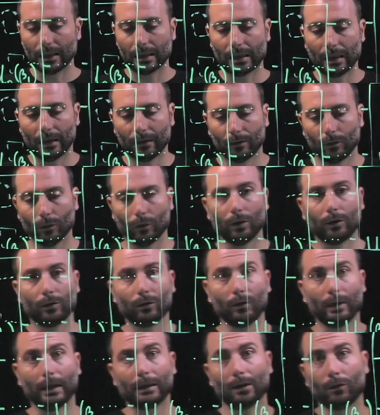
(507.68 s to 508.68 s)
is that to
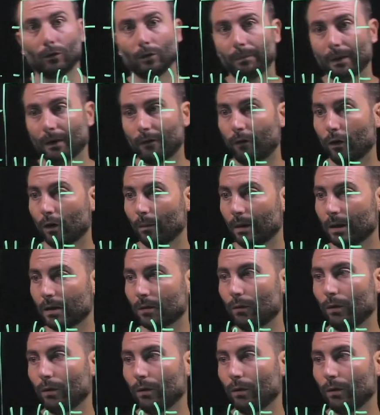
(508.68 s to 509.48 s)
get a good performance,